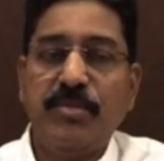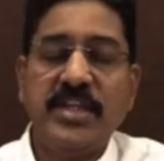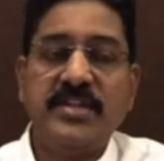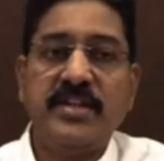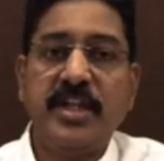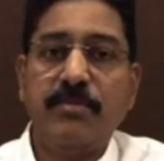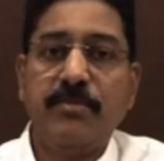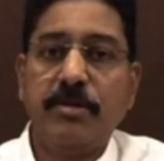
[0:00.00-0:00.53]
then
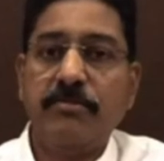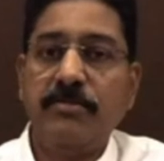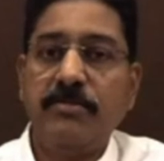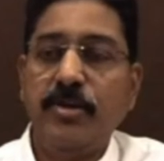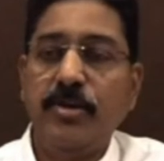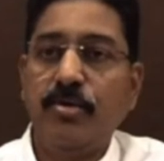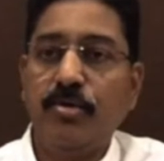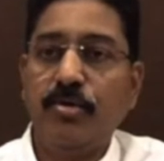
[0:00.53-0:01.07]
probably you could
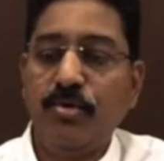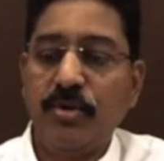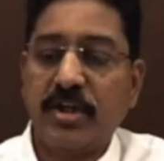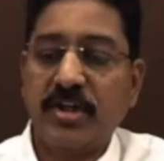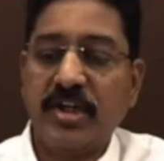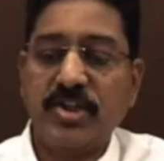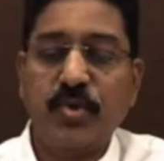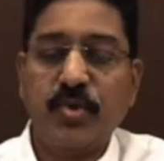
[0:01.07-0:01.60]
do a
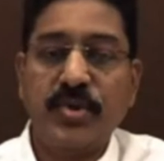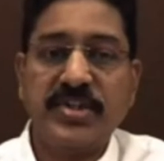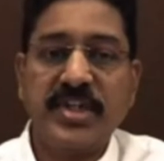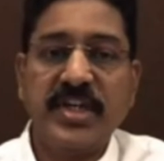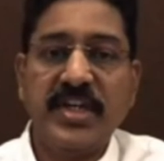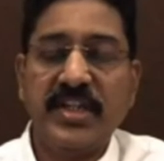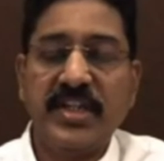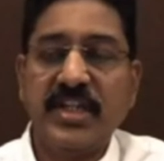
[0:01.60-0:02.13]
crossover stenting.
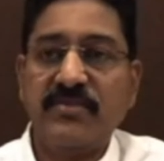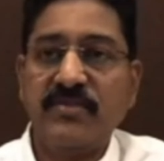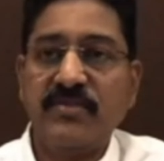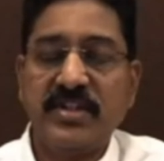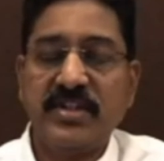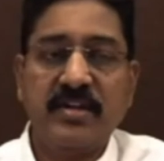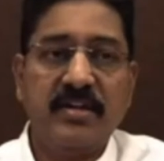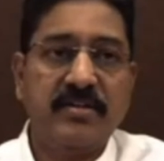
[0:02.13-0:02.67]
That was the
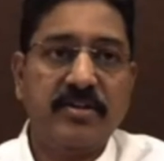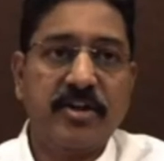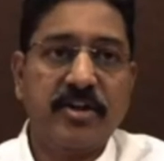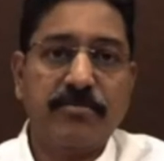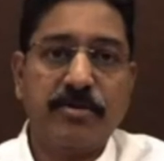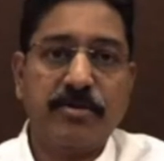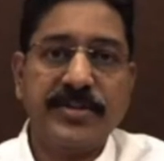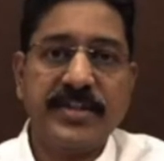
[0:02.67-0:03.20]
thought
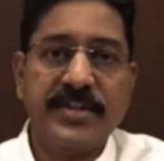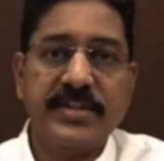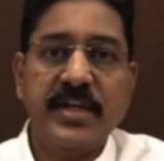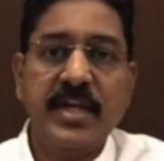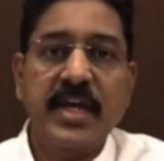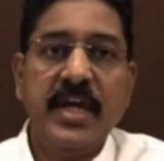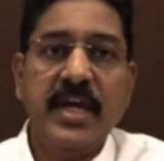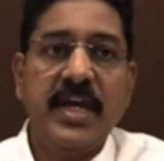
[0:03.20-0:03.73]
process.
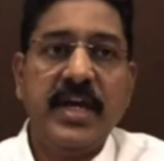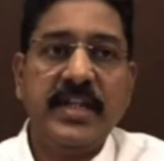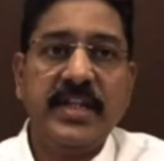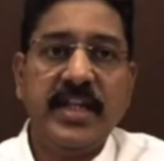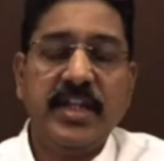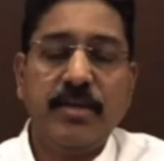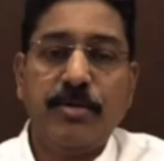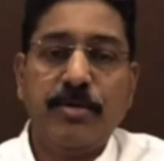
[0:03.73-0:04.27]
And then the
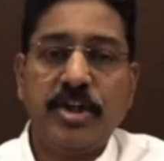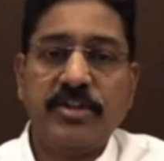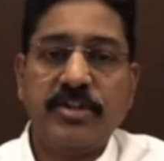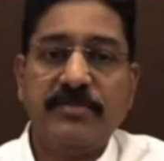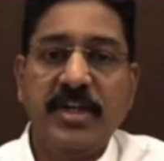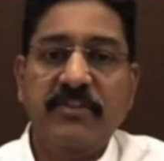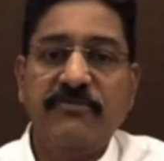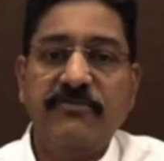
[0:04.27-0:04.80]
proximal
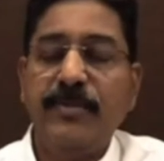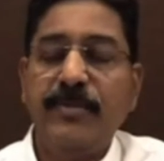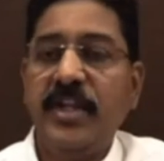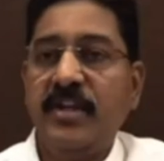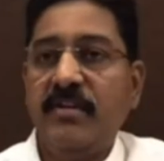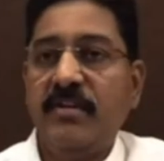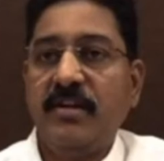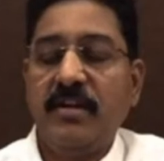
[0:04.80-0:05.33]
left main
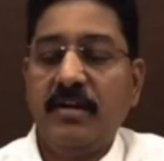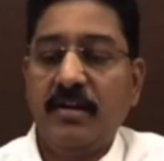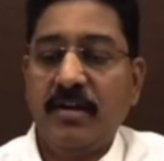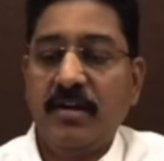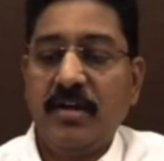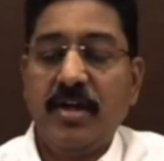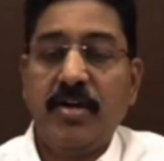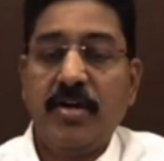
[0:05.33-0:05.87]

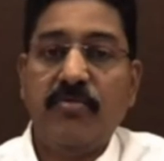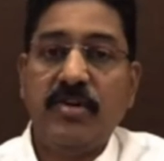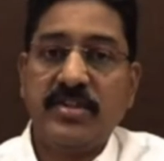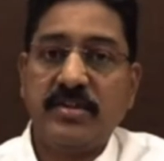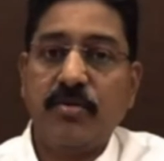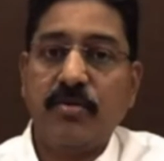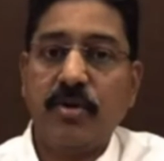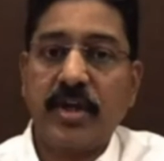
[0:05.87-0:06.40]
was
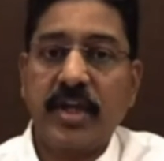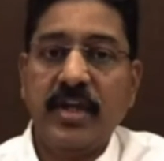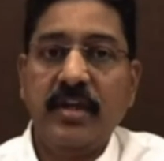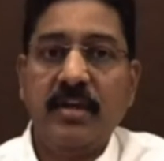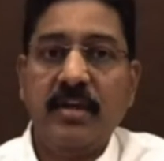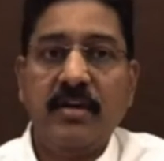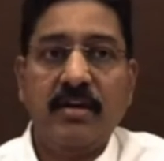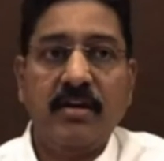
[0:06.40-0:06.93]
okay.
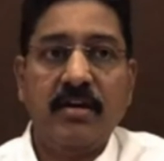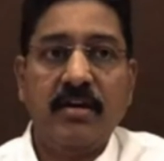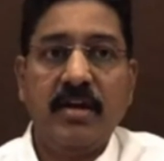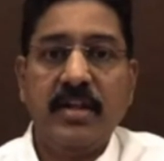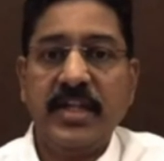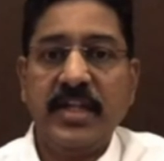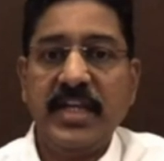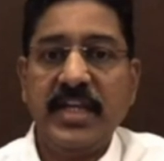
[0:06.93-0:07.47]
Then
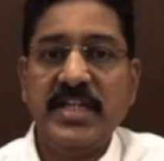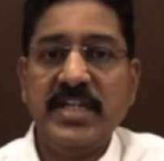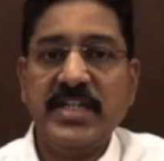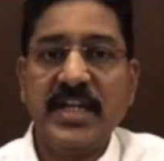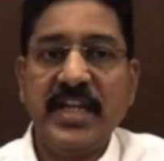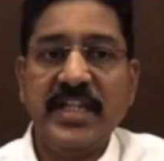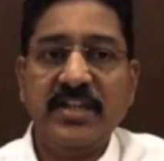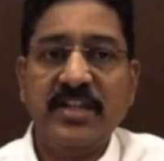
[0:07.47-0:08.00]
lesion
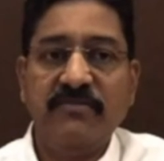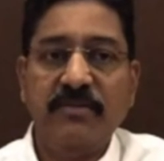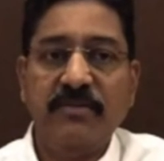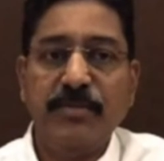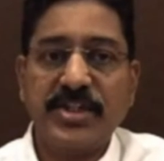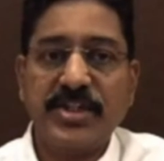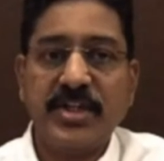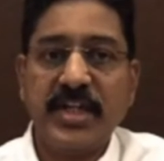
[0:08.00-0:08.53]
length we measured
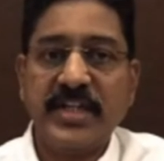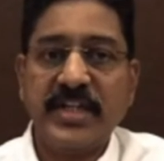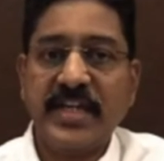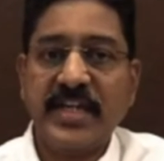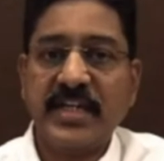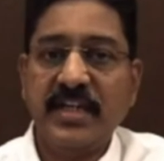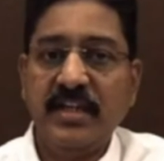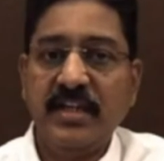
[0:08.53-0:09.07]
exactly.
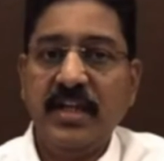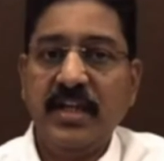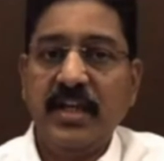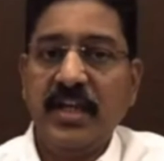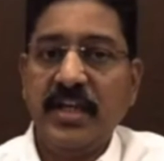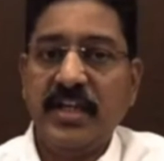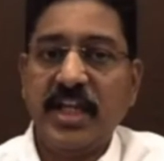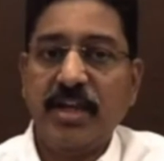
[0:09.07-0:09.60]
It
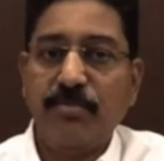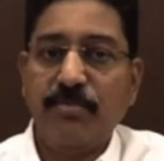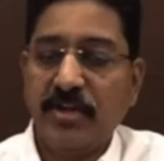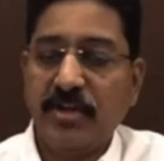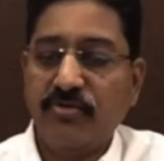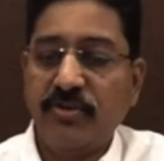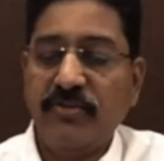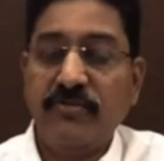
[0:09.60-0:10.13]
came like
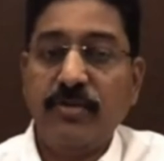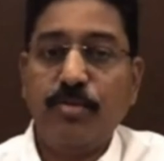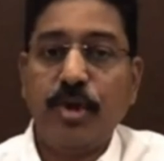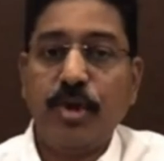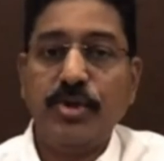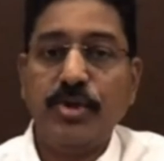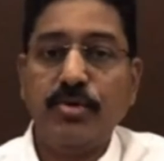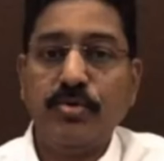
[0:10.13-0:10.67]
21.2.
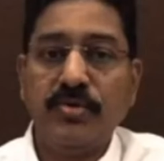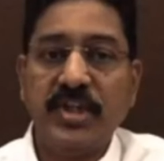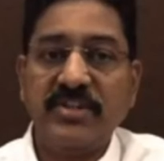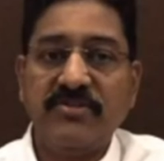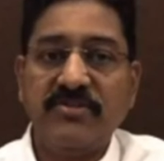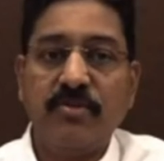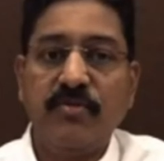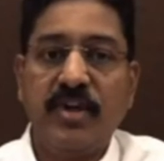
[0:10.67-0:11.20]
That's how we
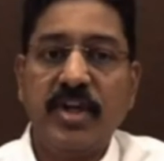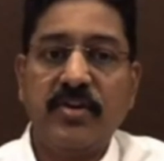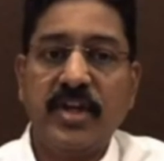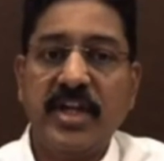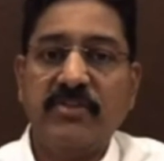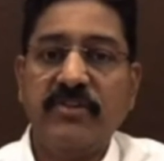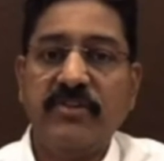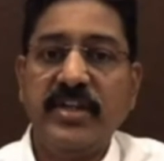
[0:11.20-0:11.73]
could take
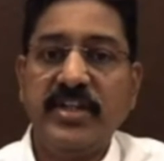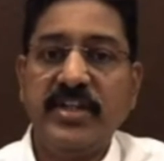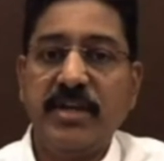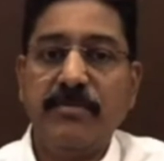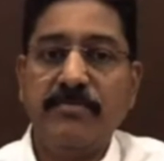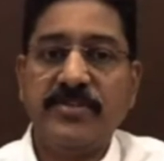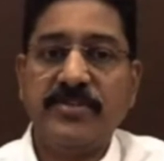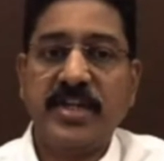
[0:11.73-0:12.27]
23 mm
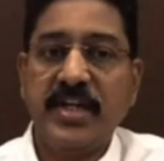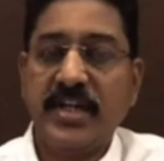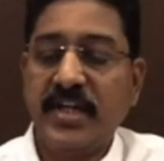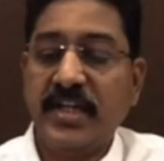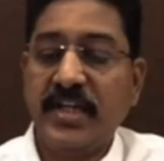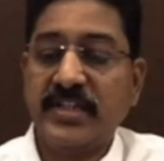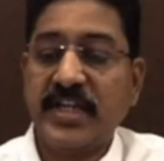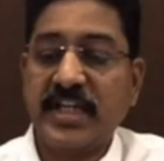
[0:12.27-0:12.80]
stent and
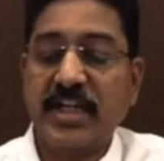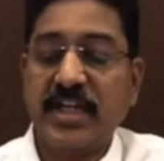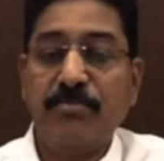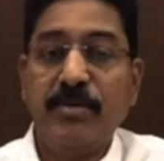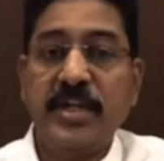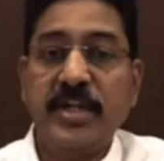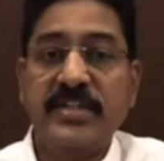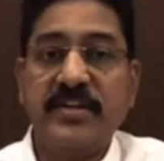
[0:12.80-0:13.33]
exactly
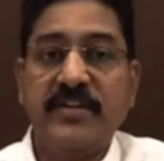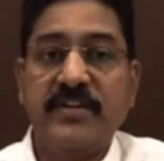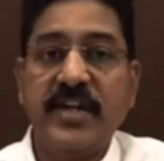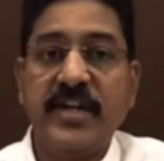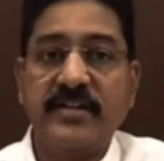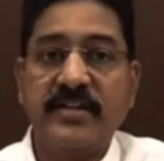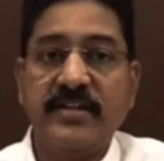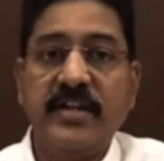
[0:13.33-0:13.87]
place it right.
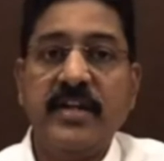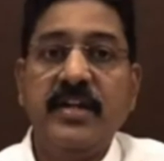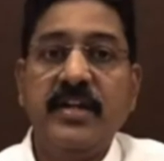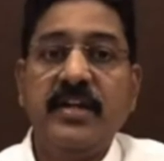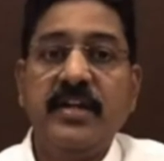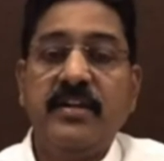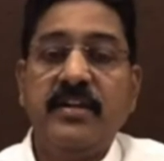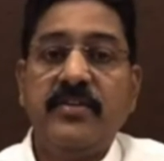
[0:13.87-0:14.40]

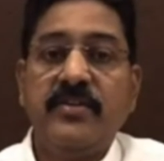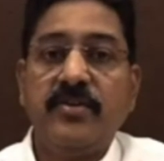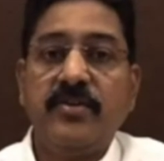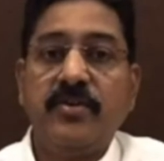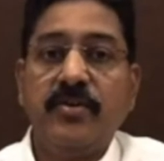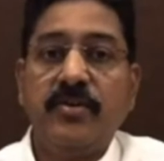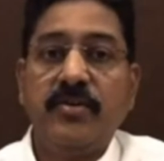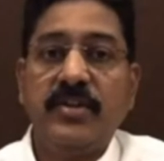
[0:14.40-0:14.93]

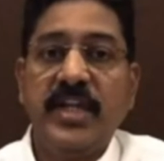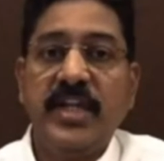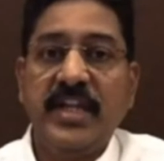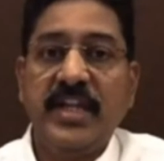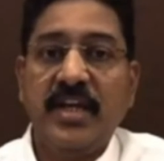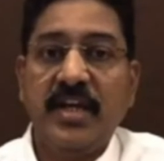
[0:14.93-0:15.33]
So then